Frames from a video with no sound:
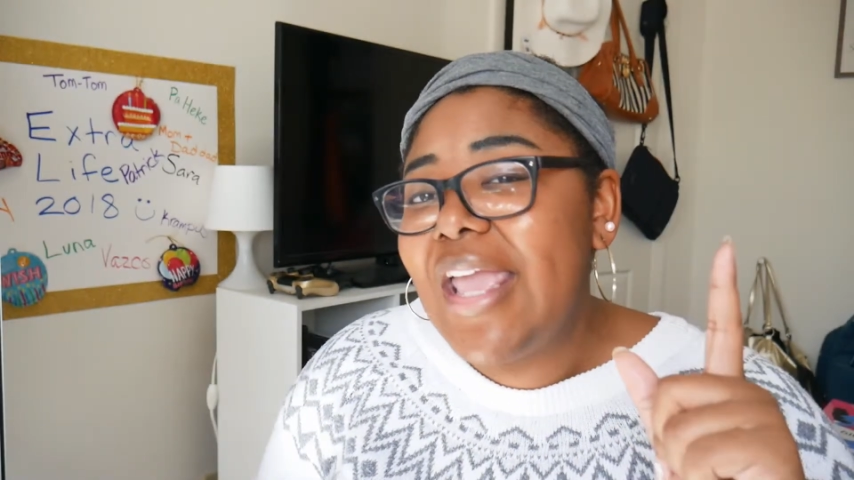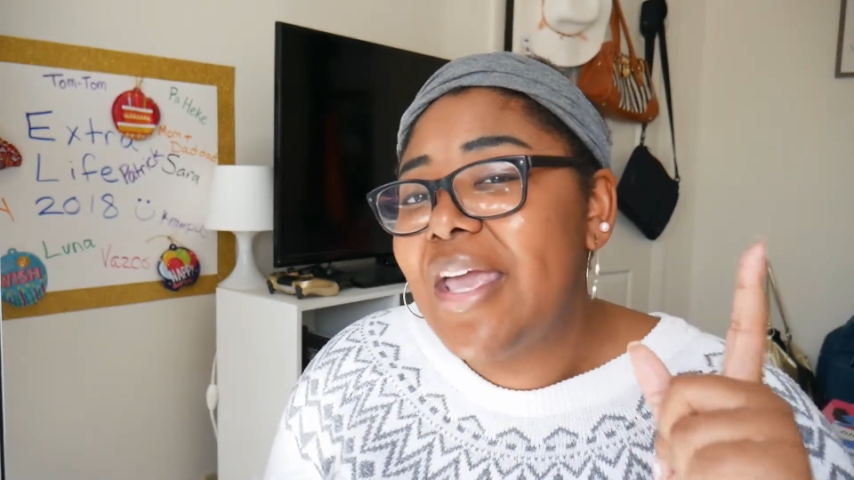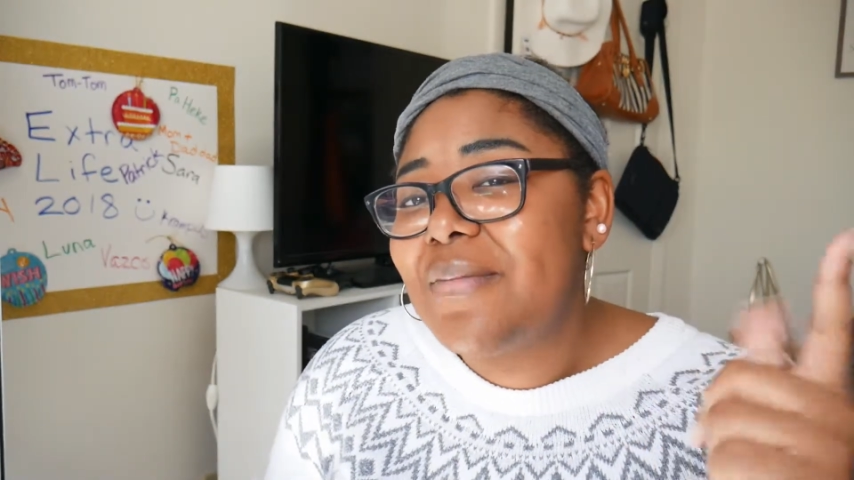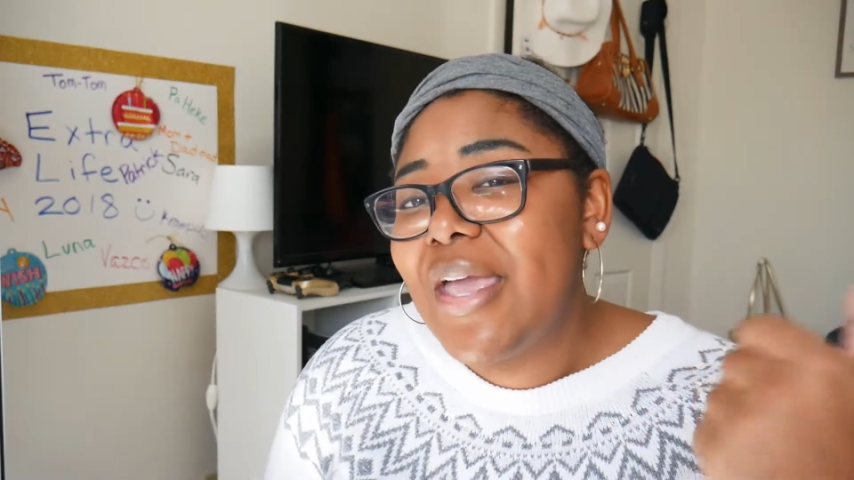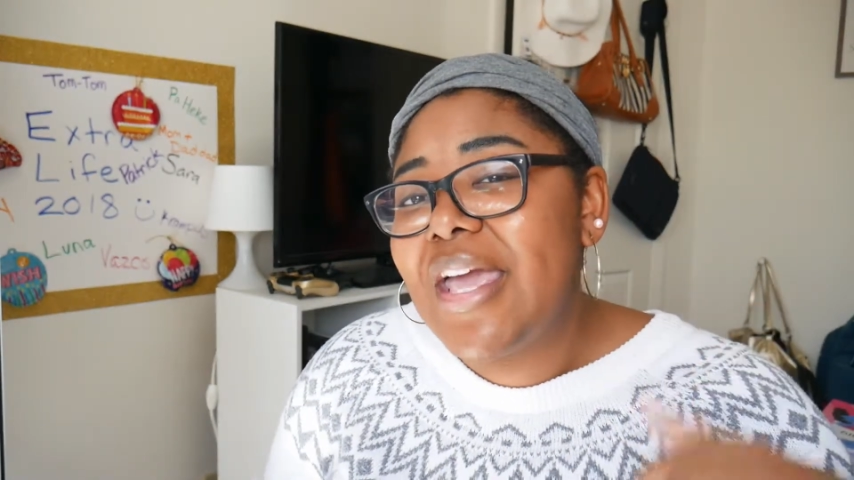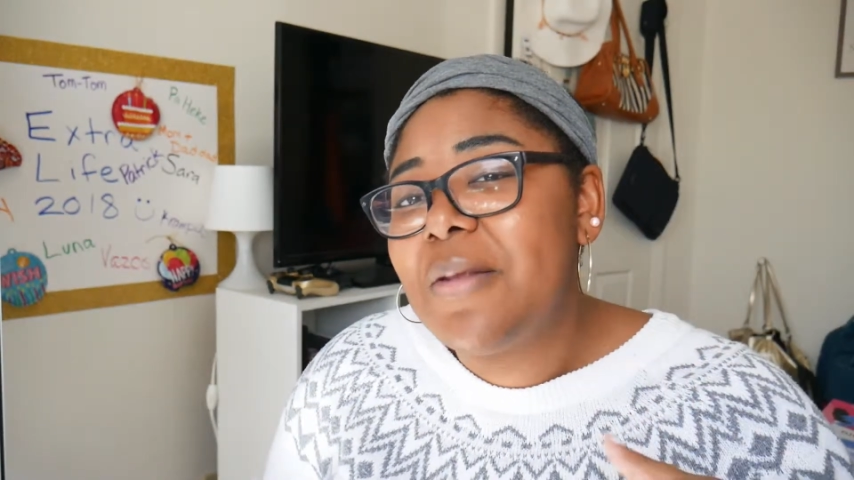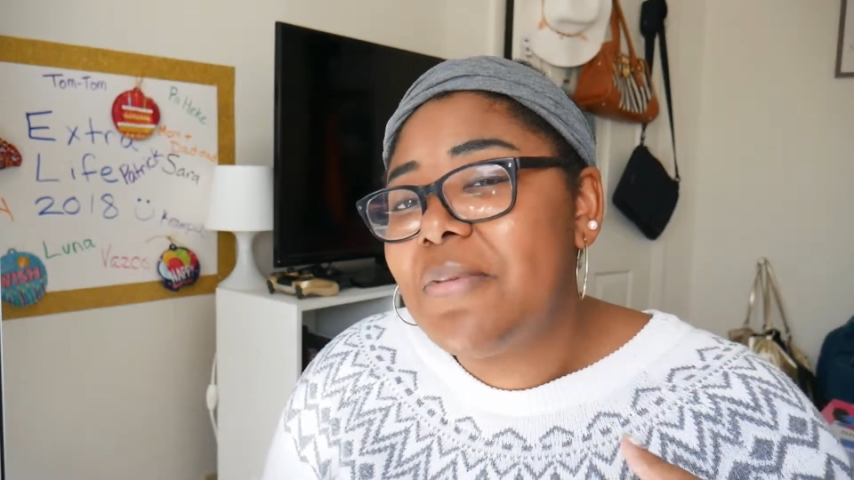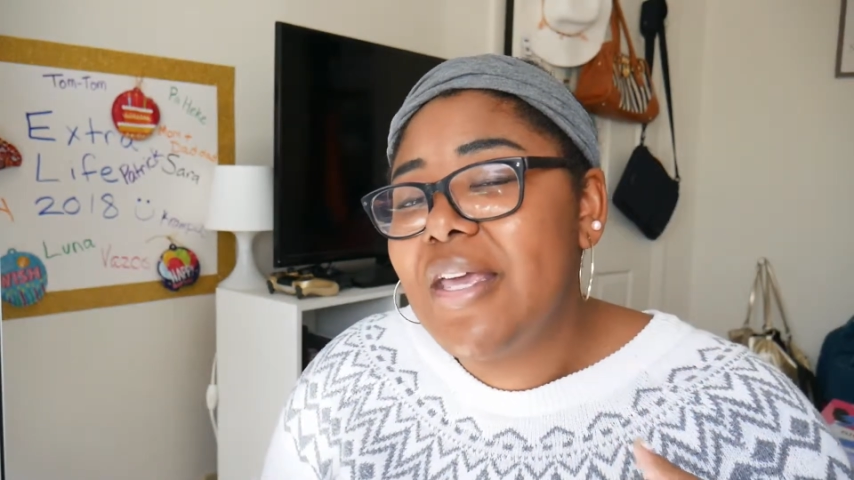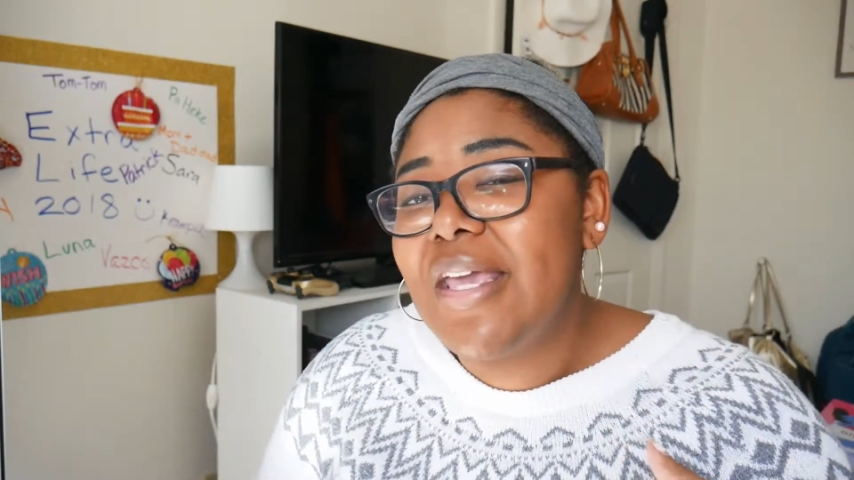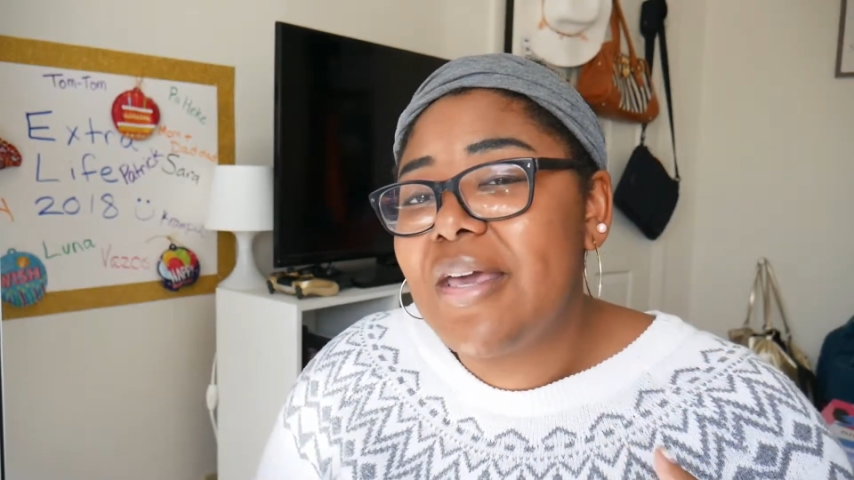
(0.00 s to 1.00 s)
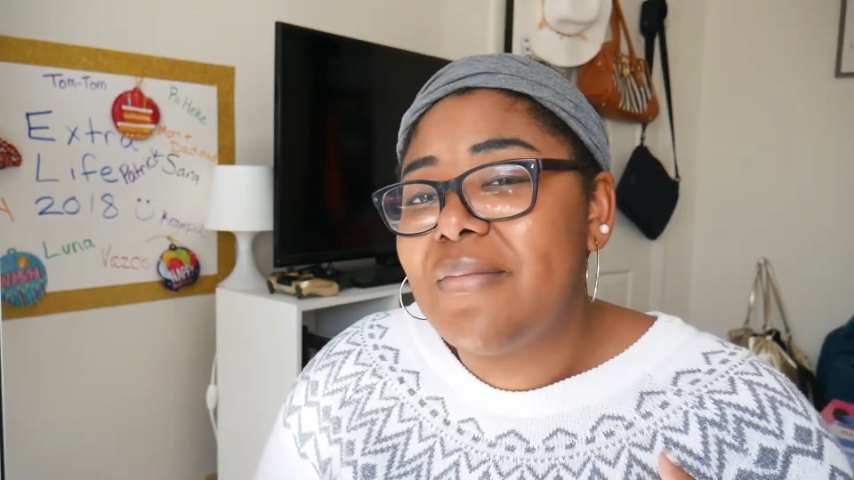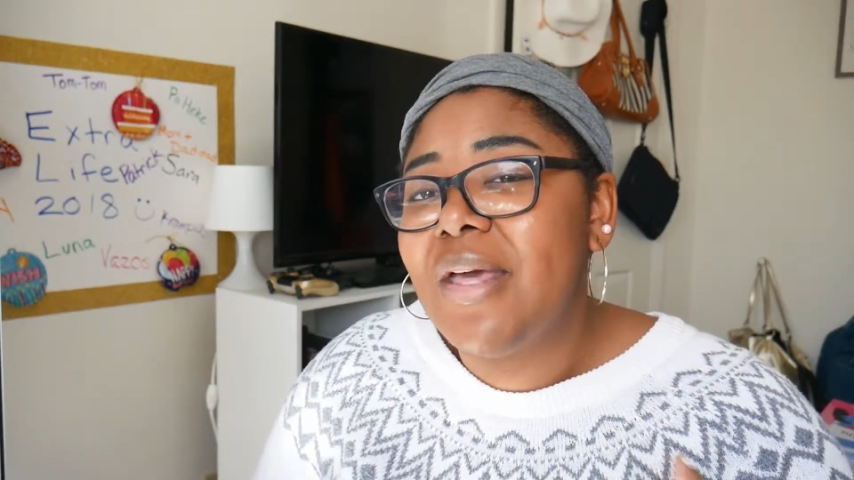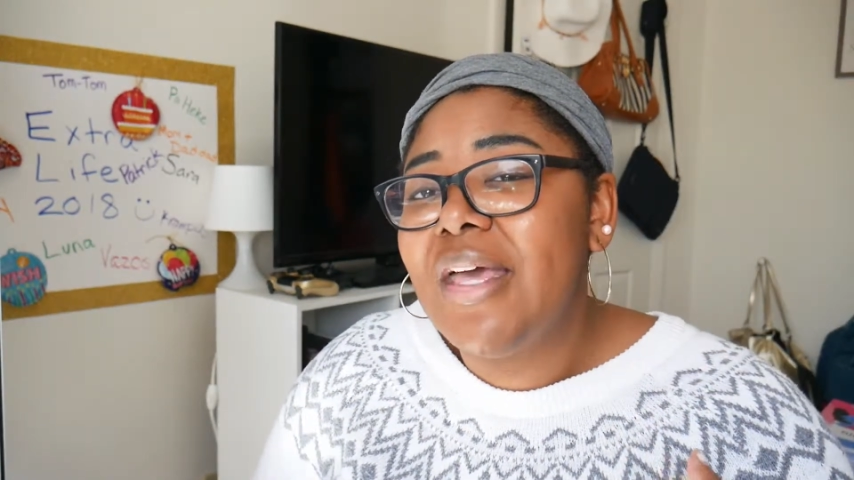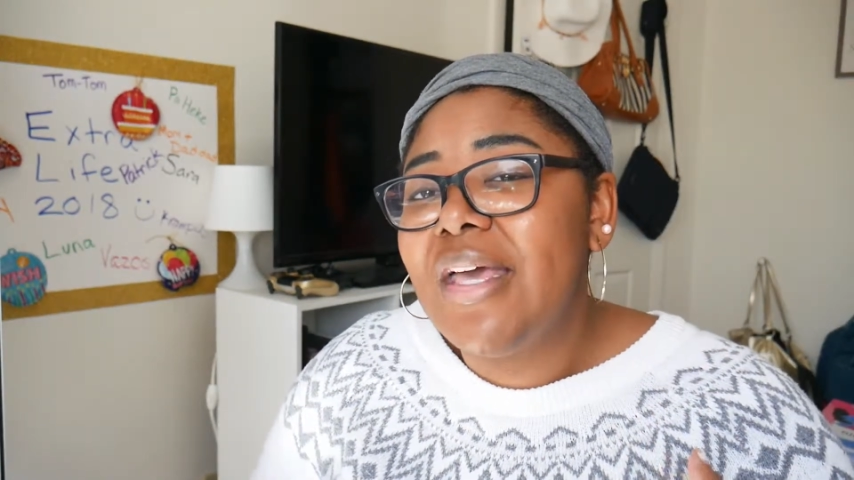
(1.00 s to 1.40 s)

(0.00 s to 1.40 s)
AM and a PM